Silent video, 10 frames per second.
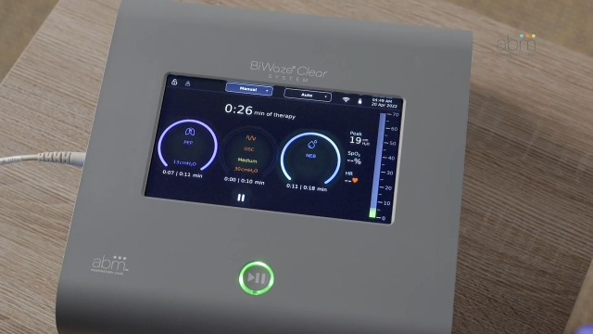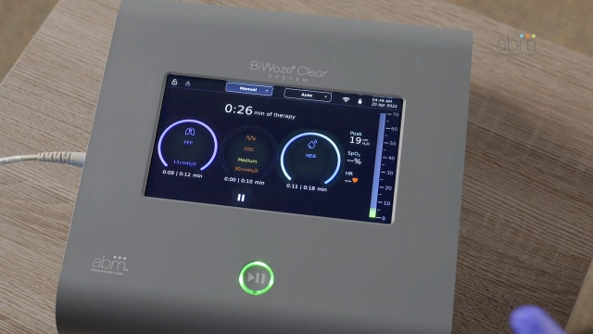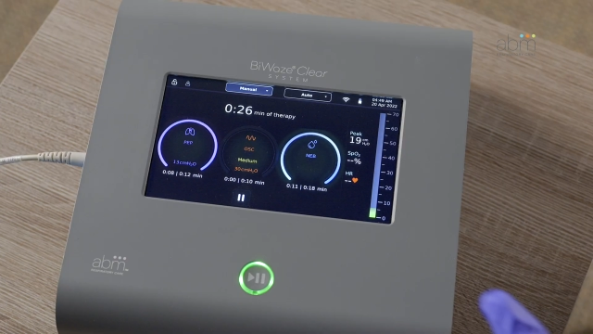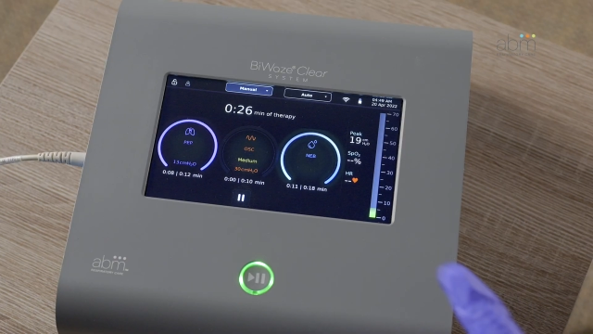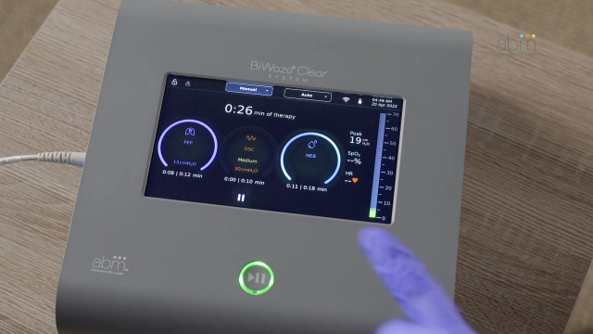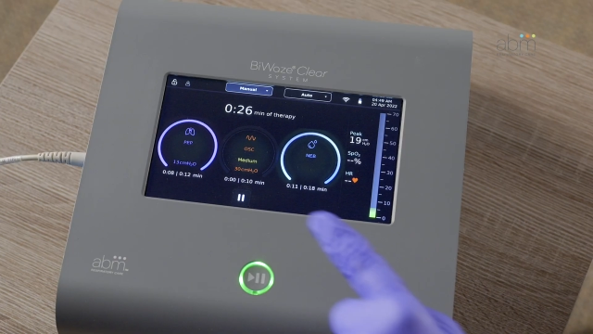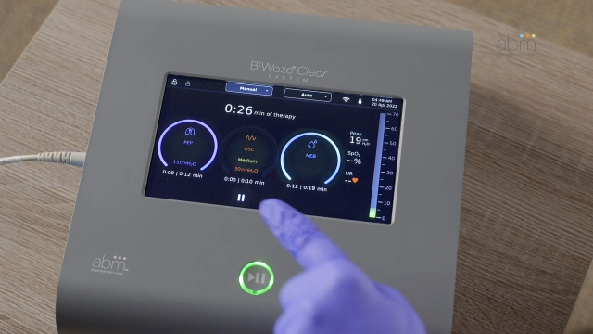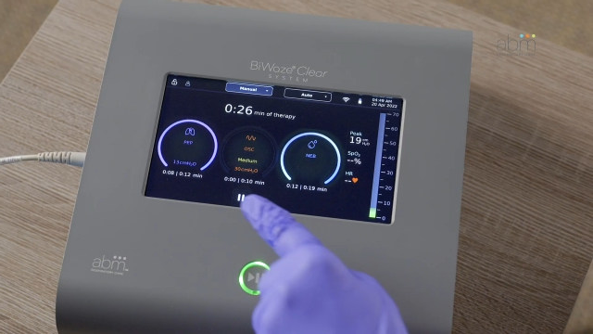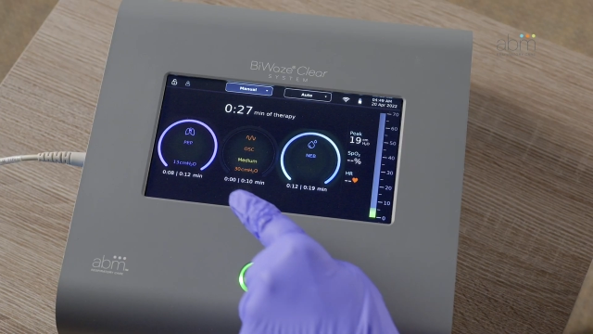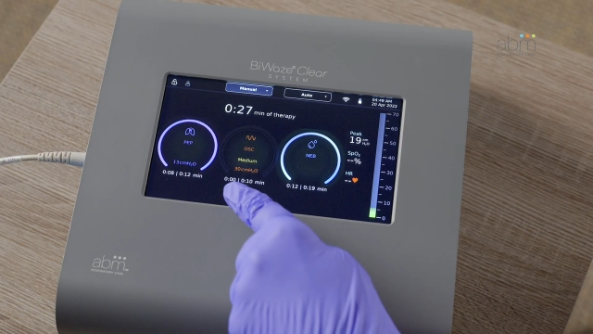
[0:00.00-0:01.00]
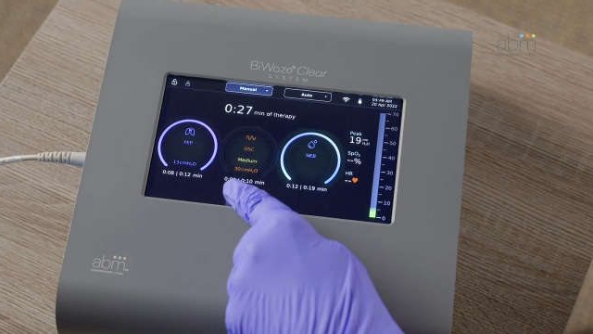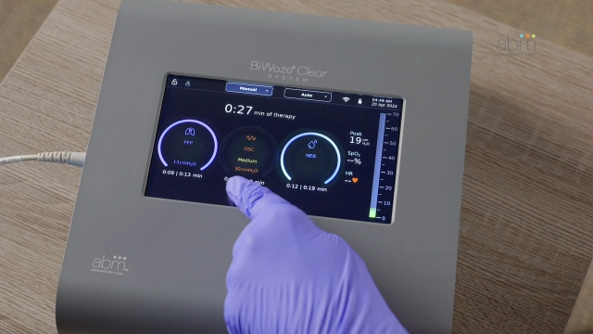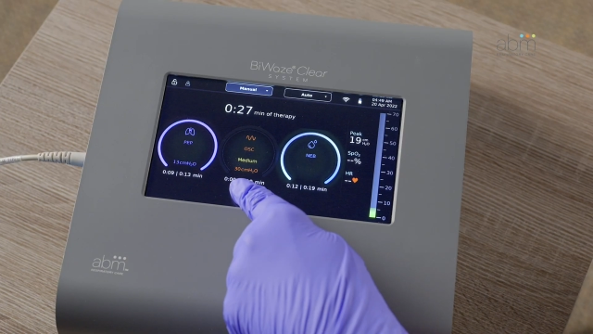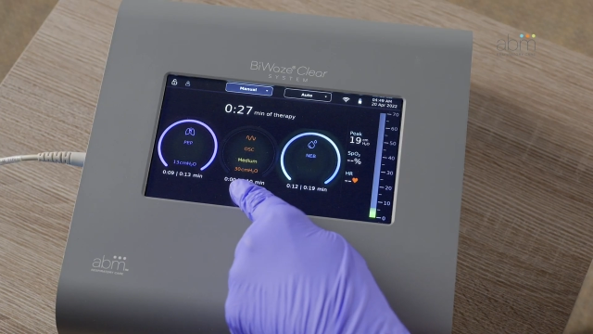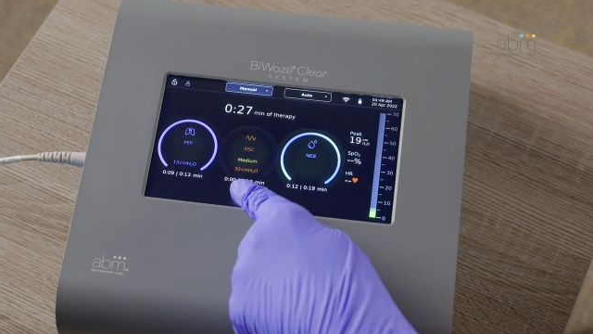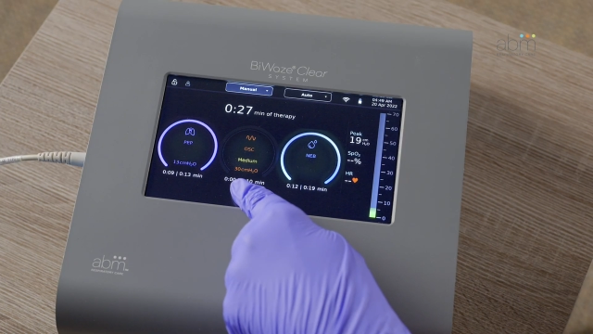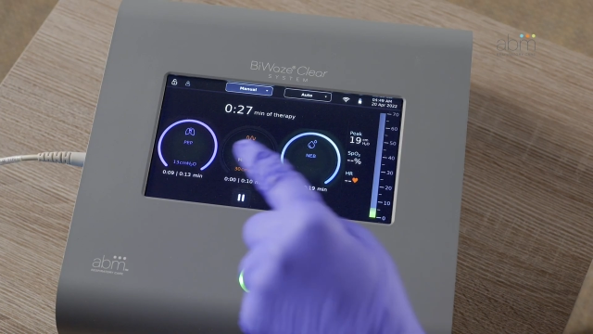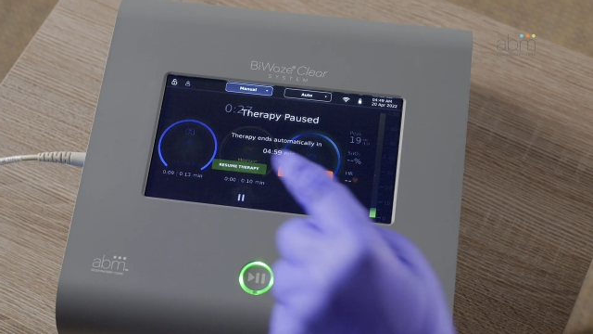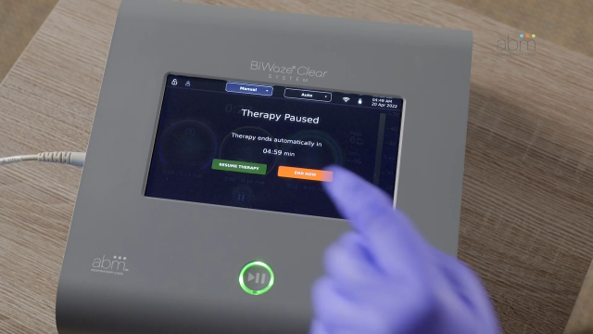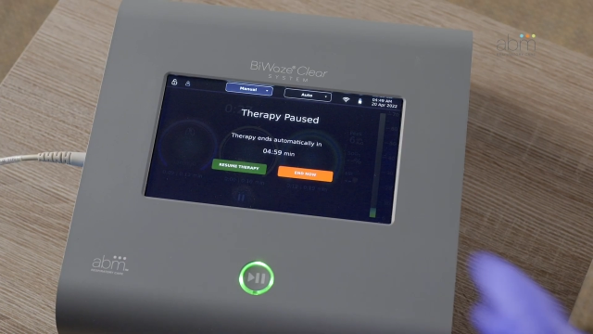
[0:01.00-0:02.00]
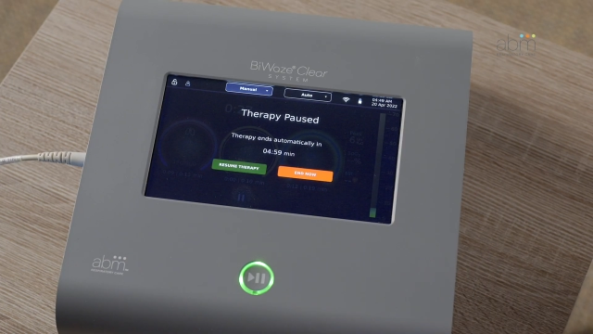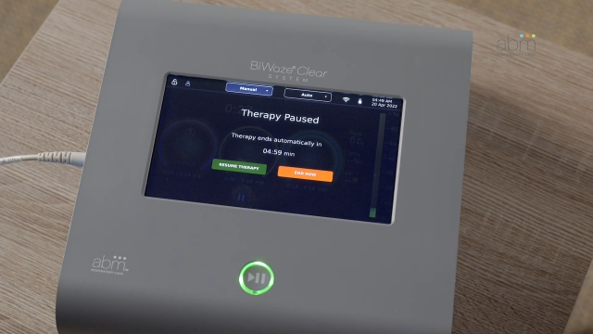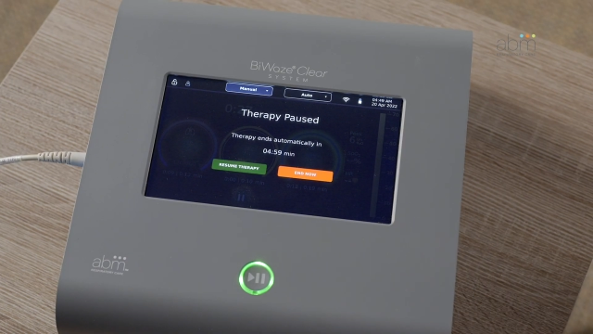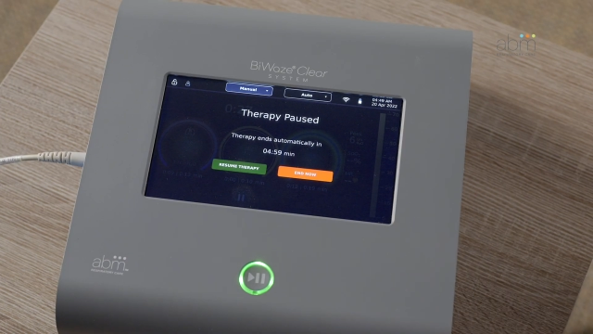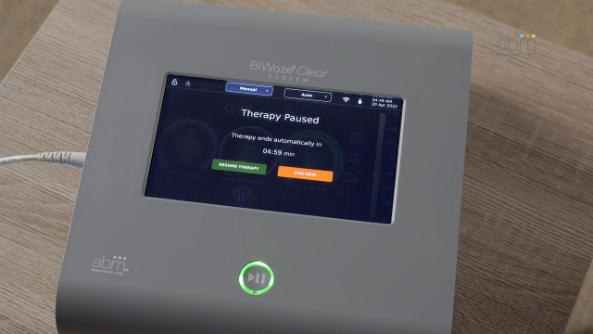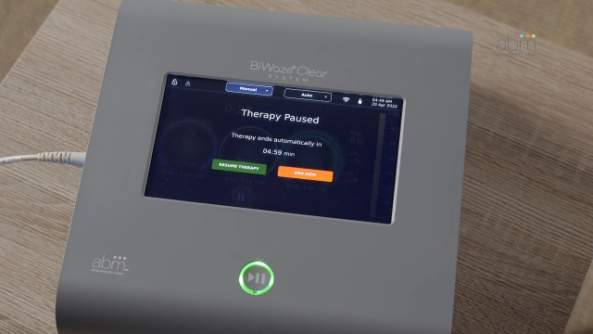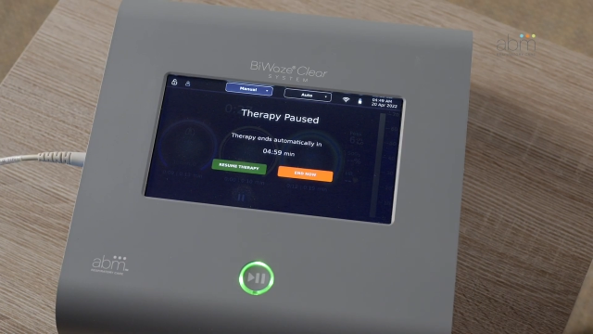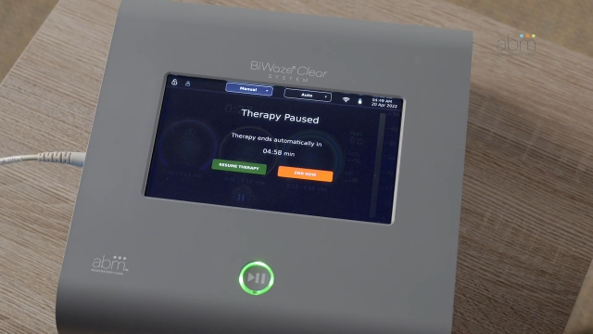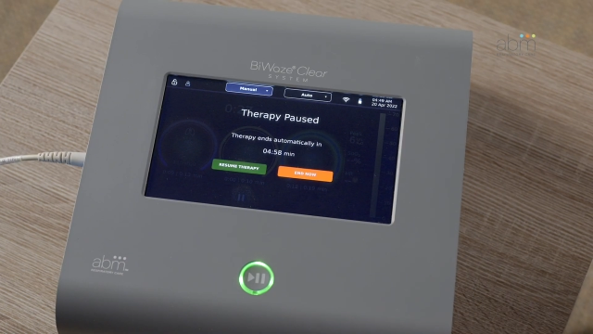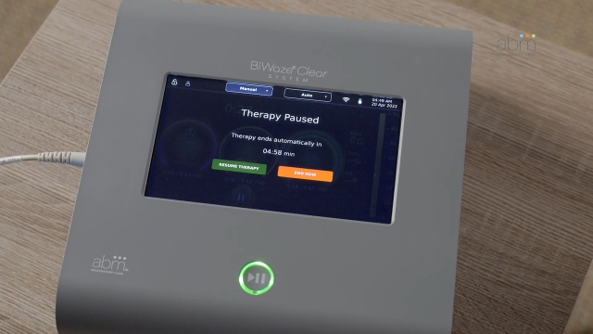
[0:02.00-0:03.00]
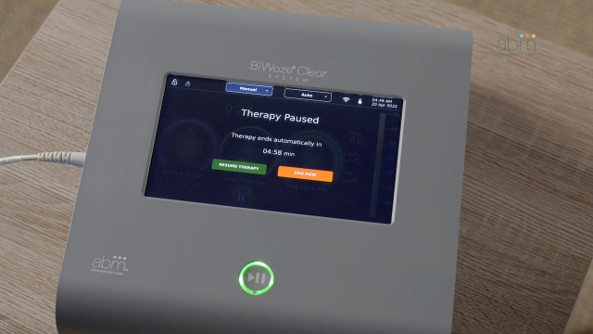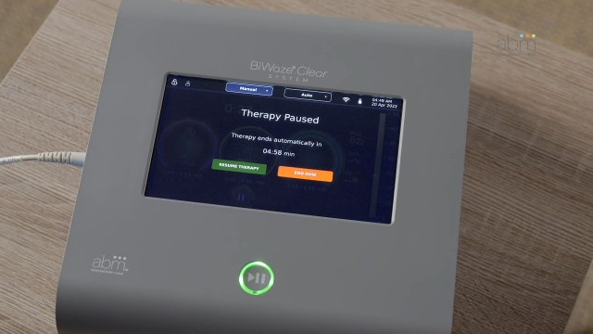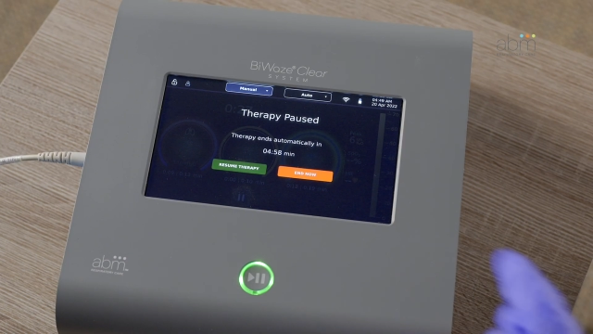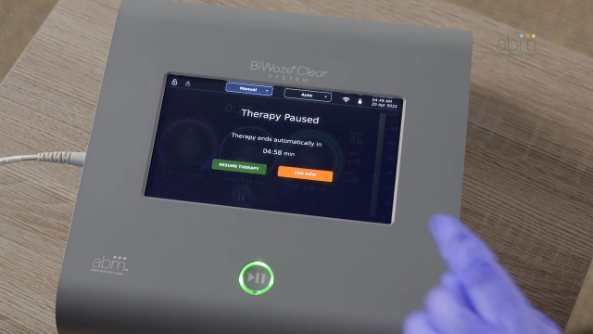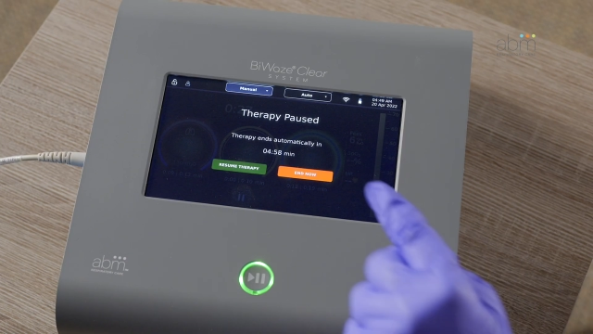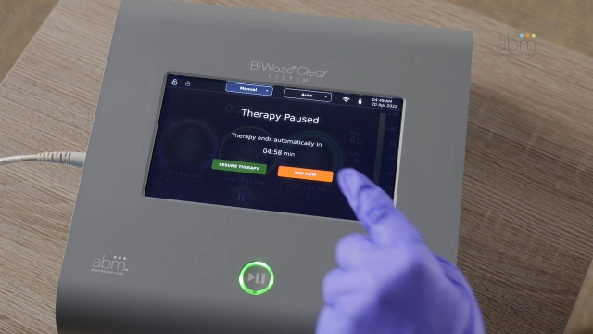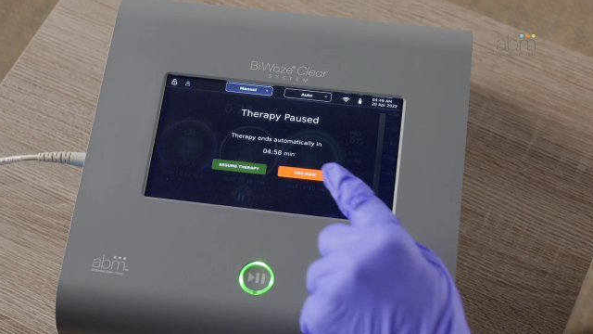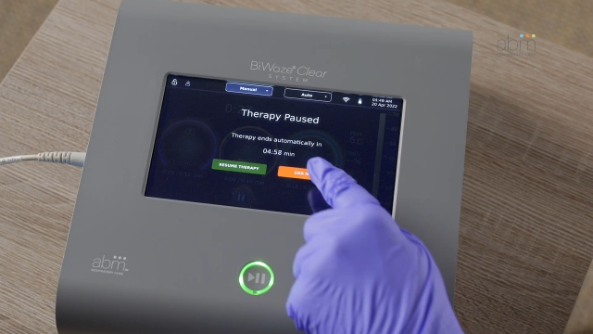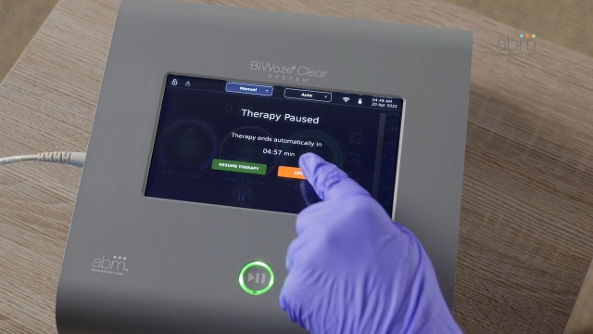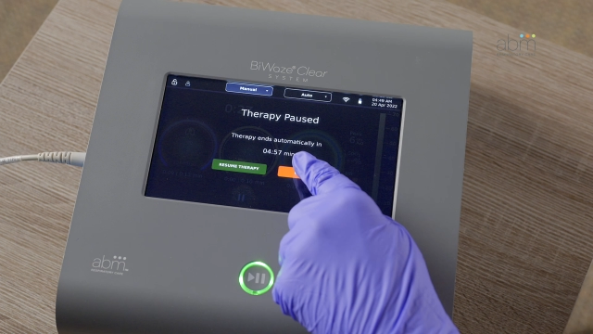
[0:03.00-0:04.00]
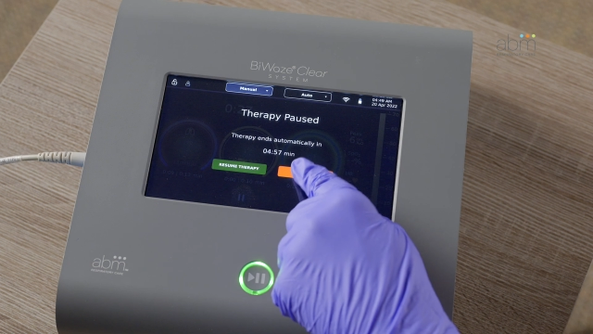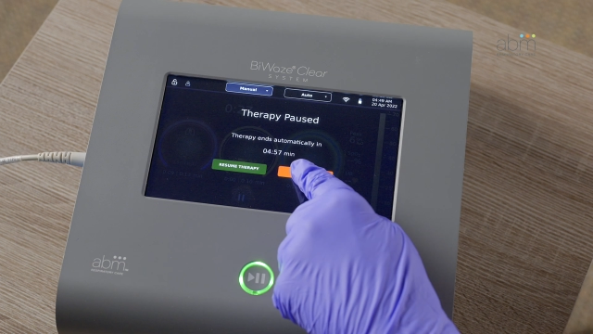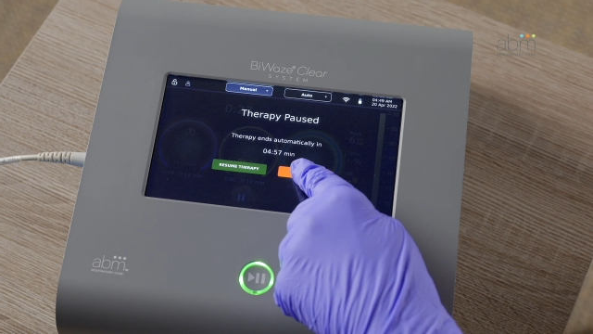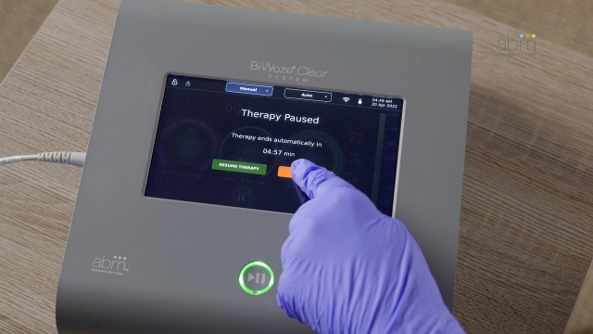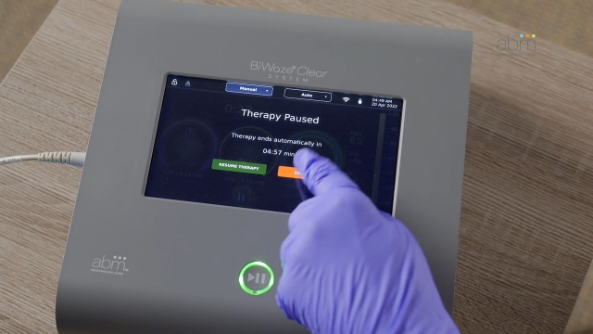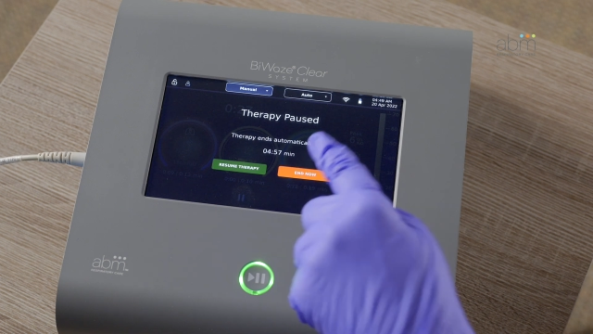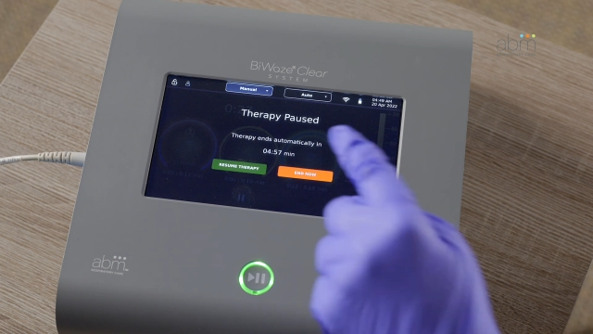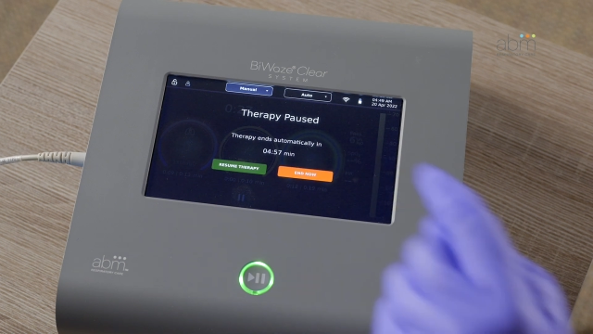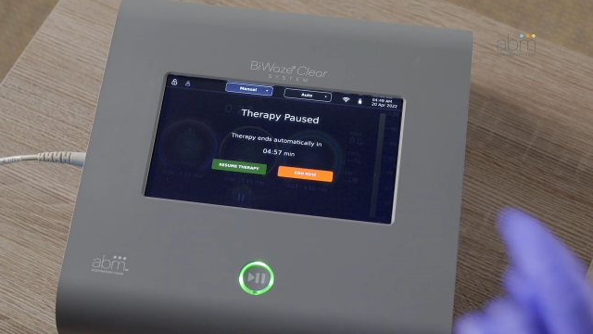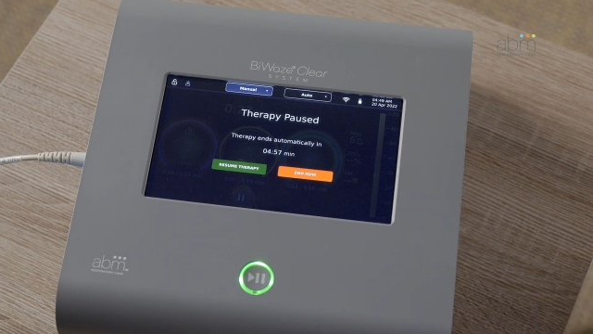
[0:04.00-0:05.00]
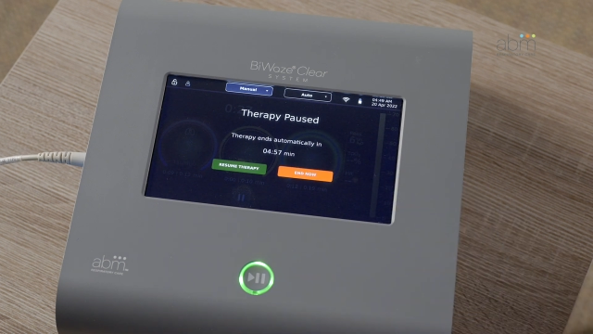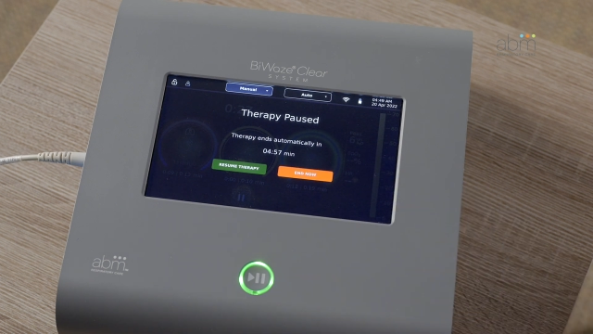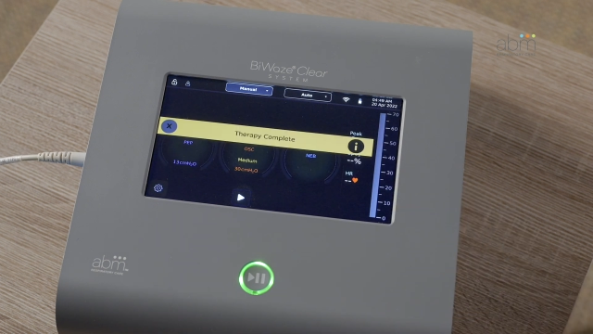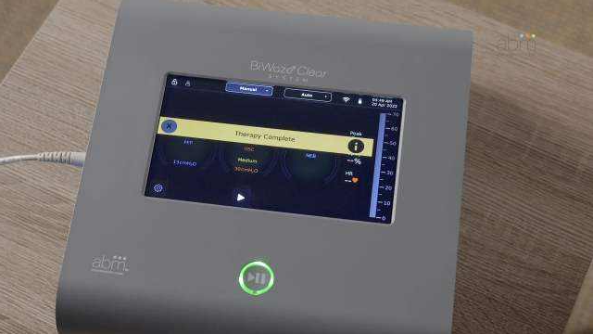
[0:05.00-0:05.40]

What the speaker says: (no speaker visible)